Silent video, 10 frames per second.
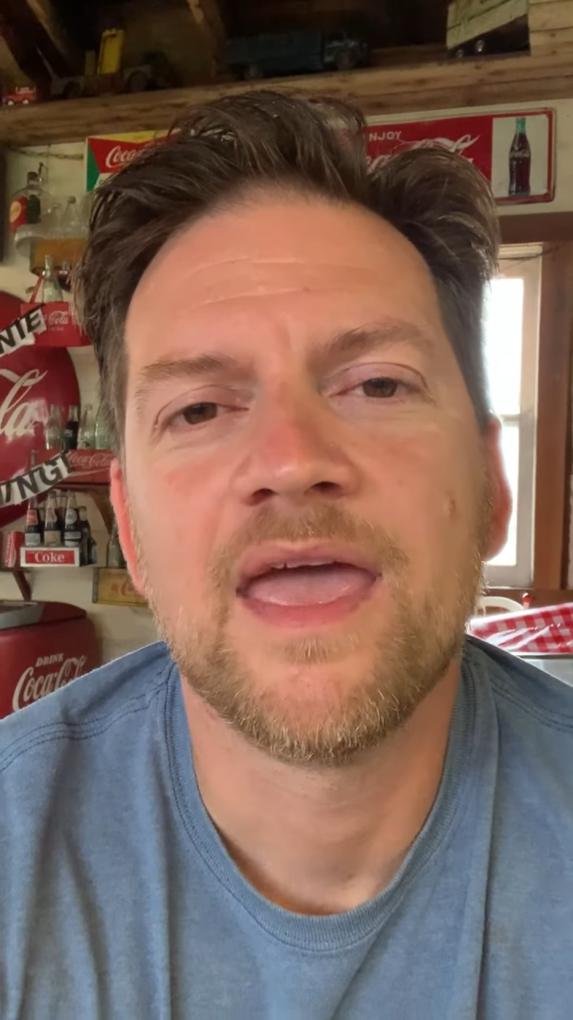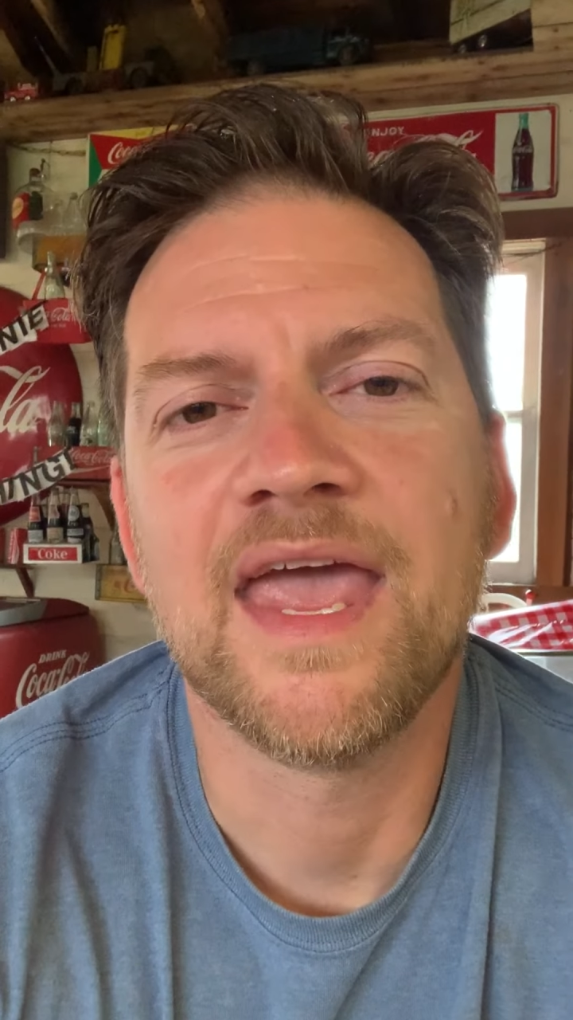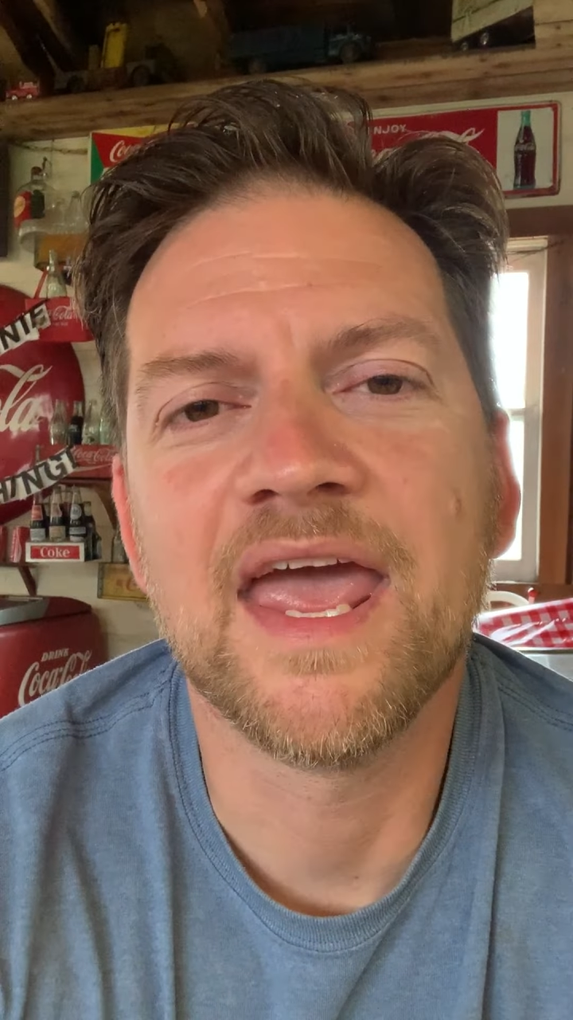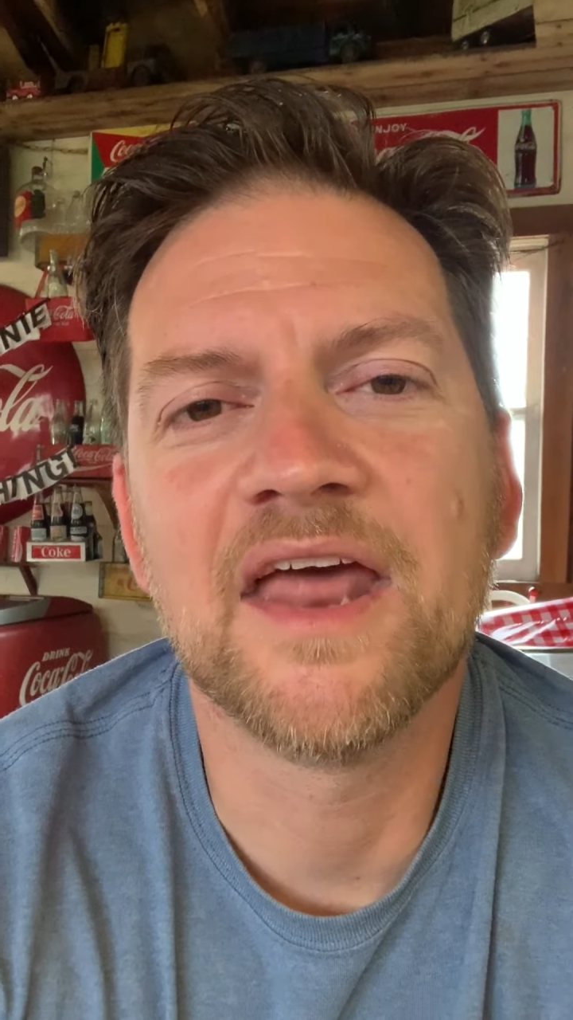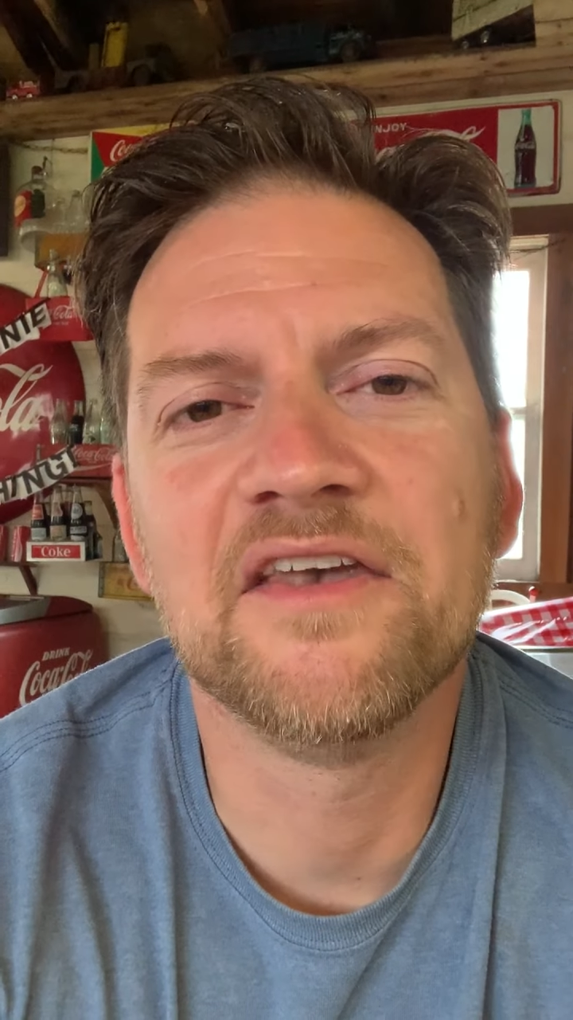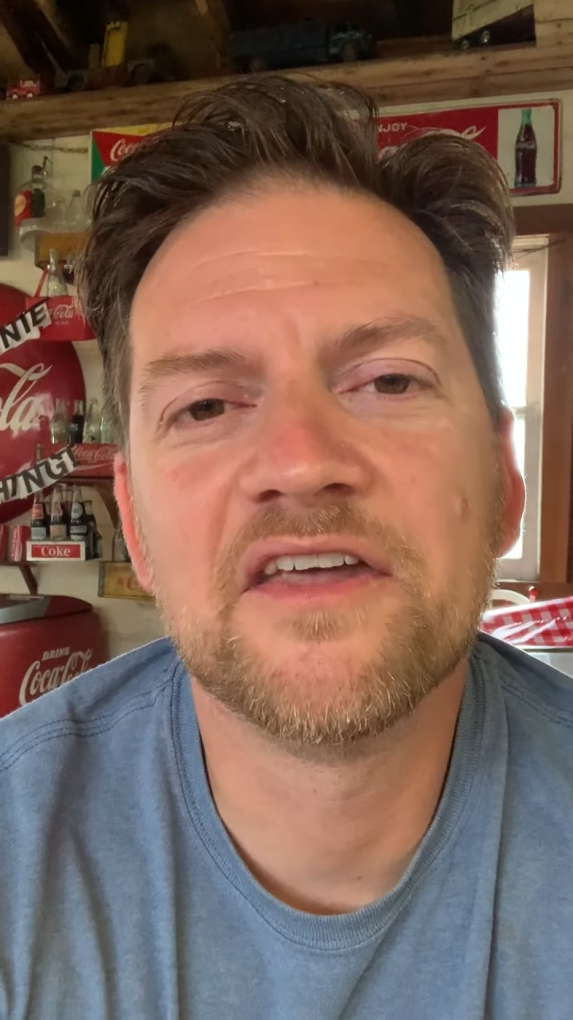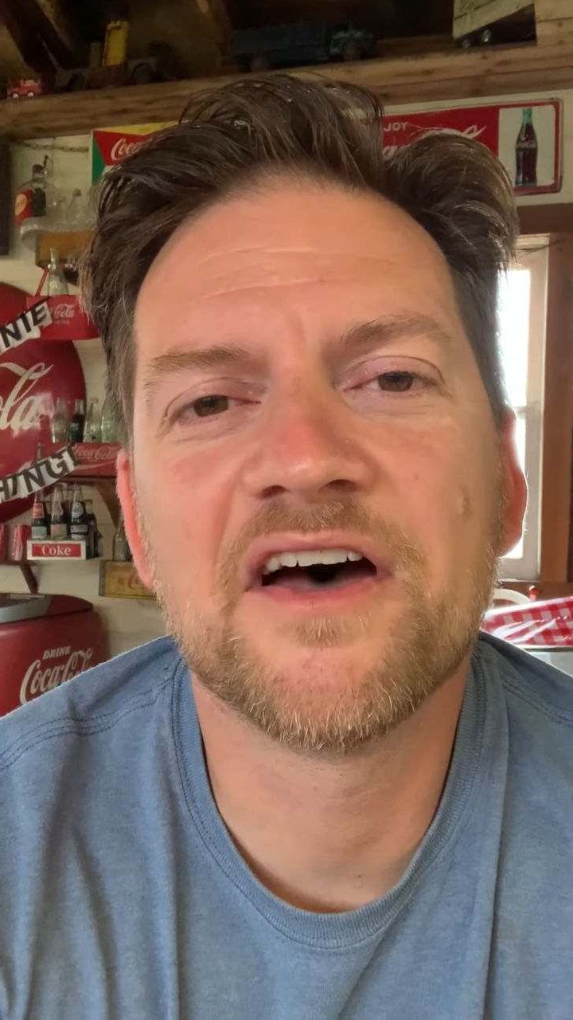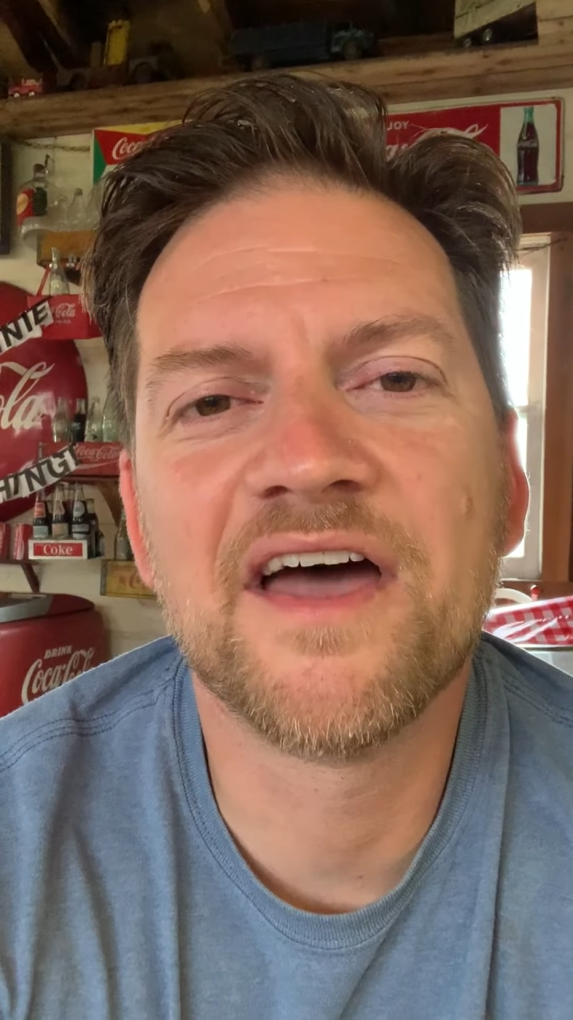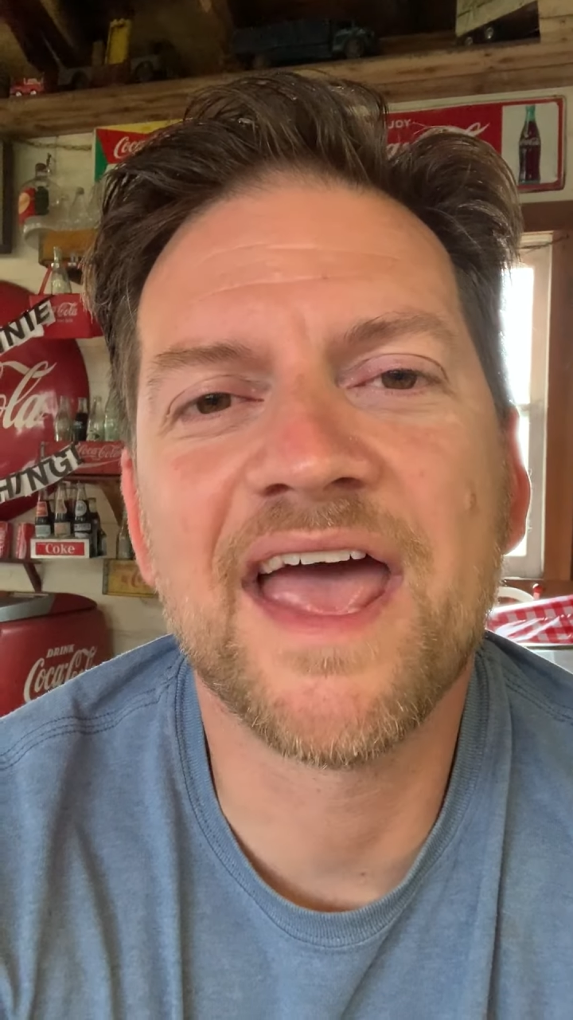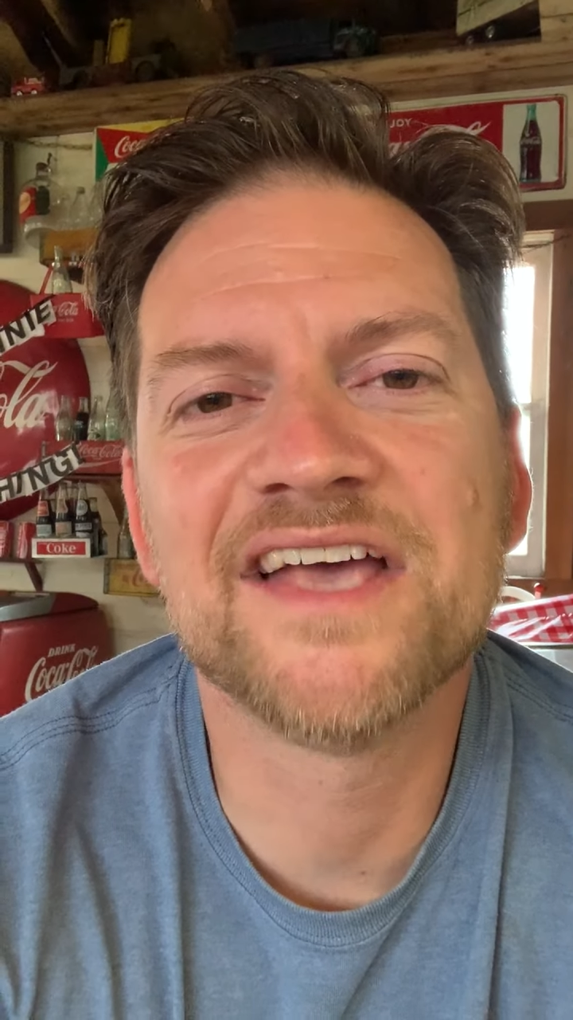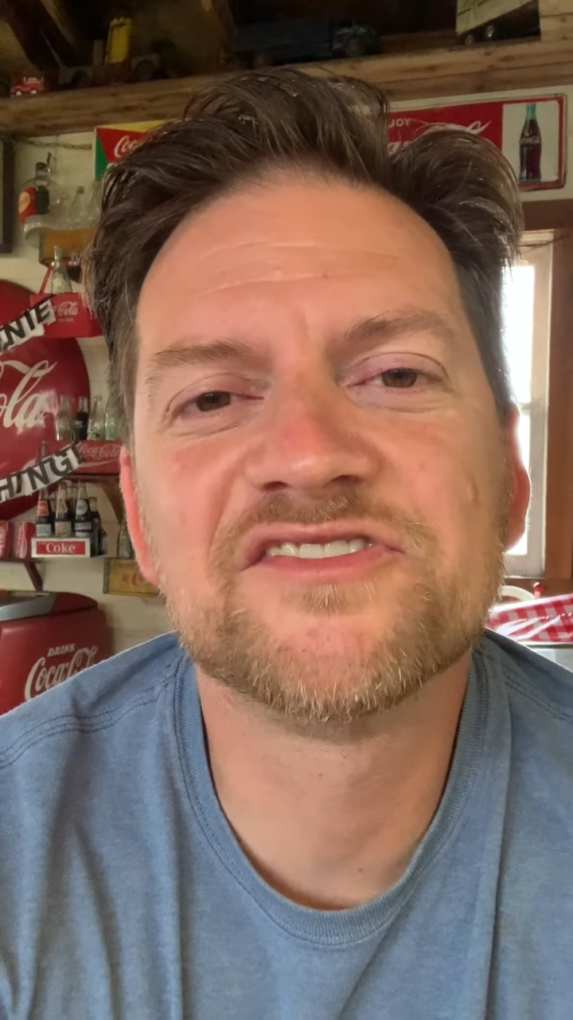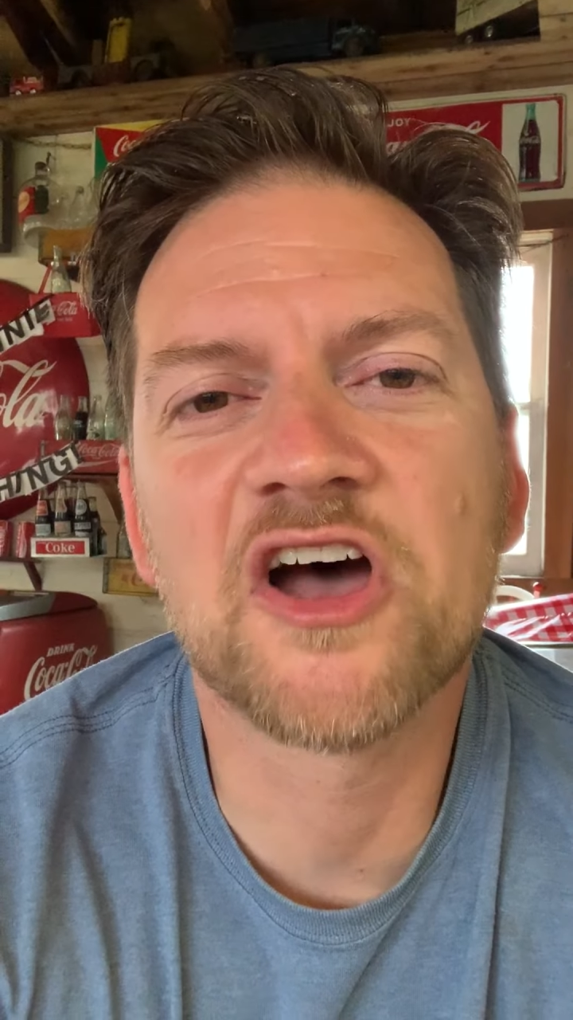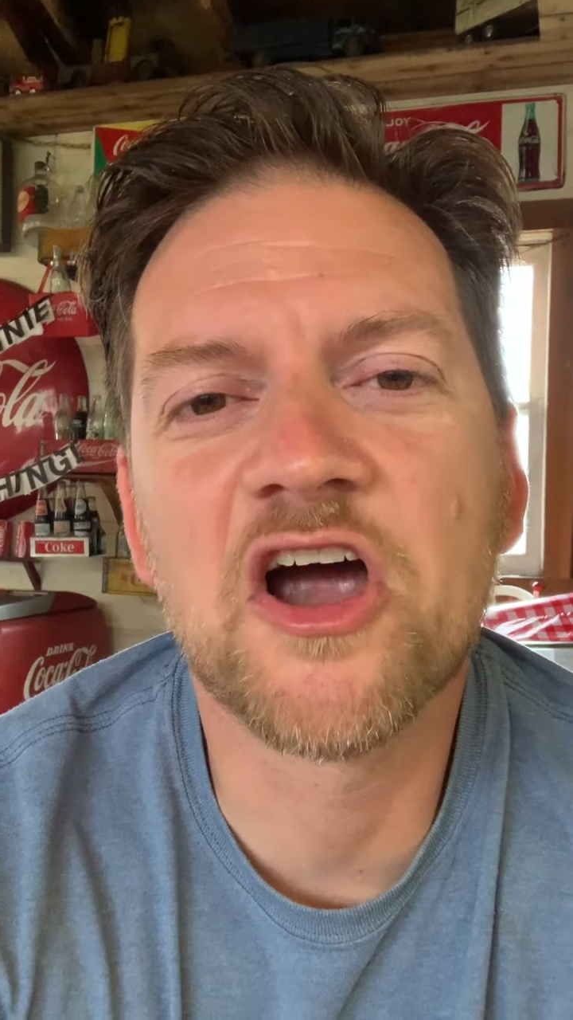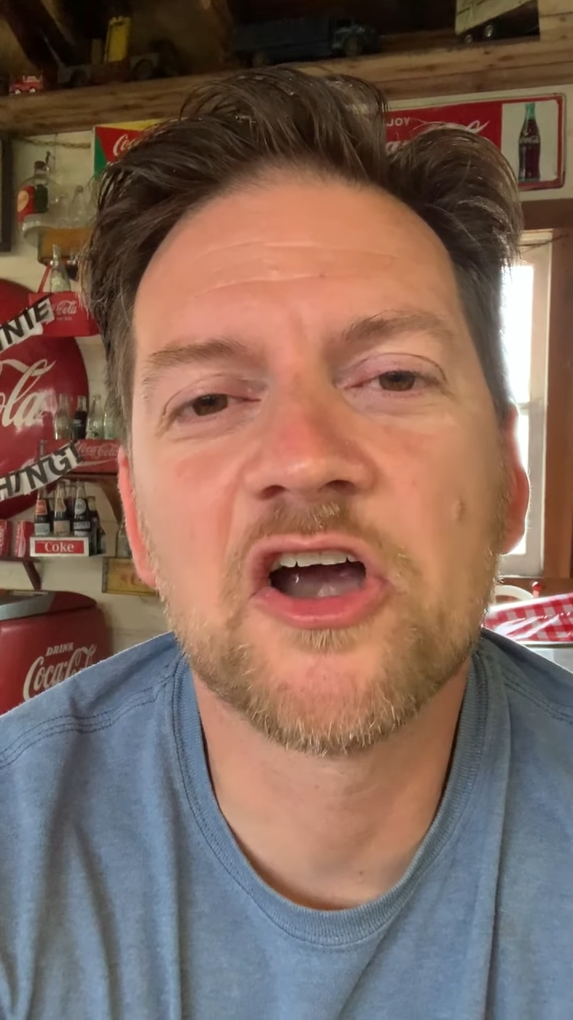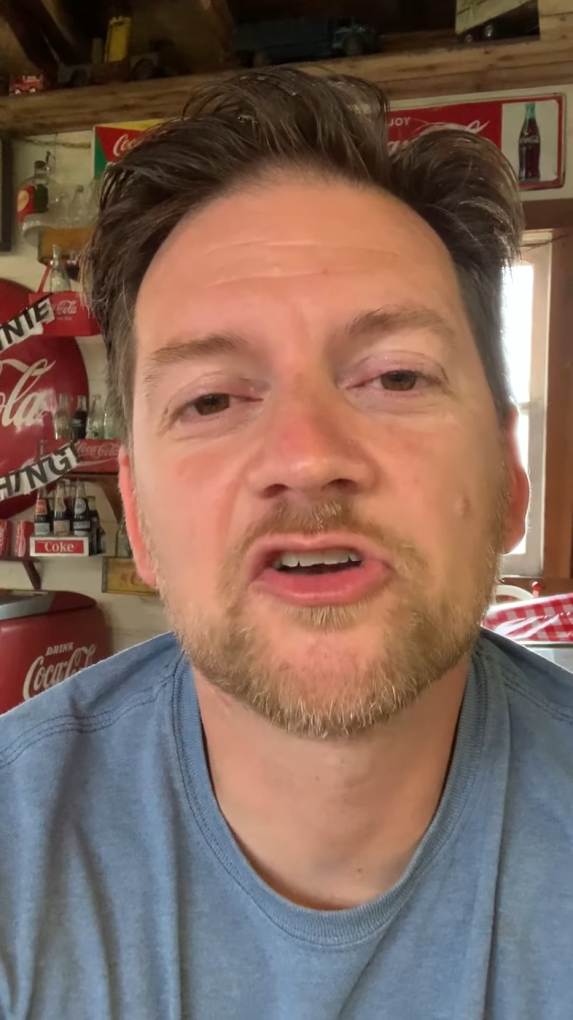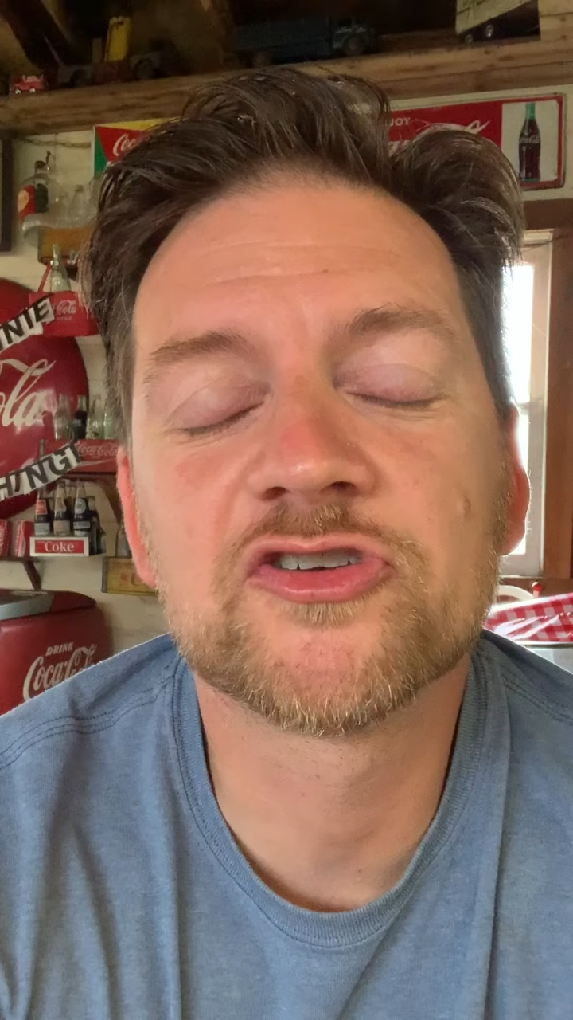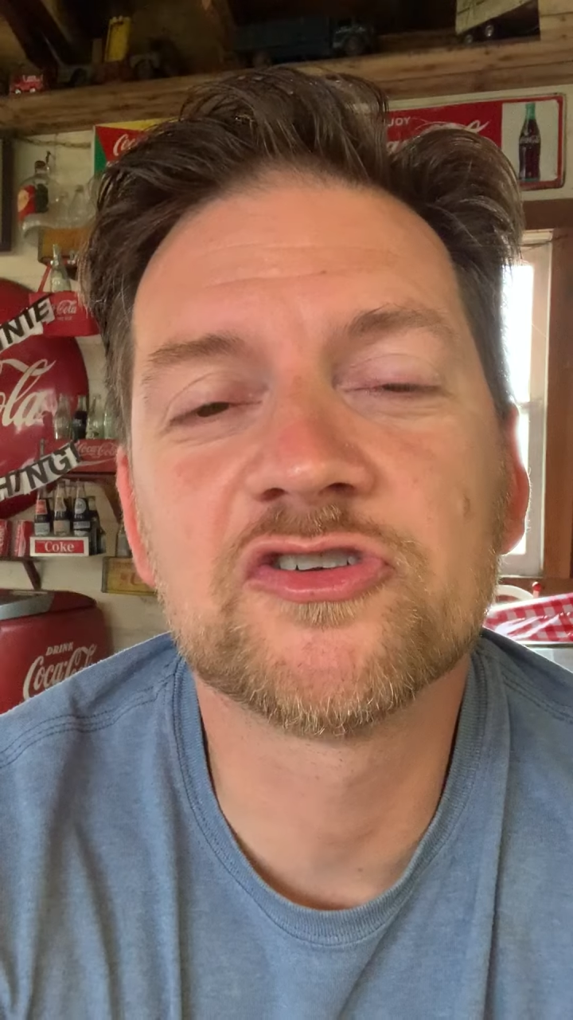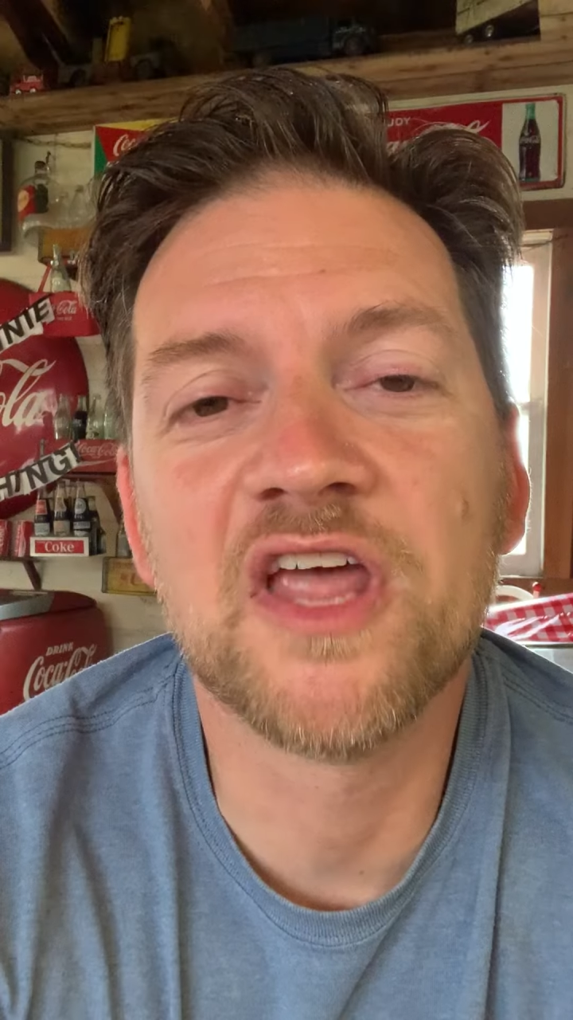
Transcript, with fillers: And uh, as our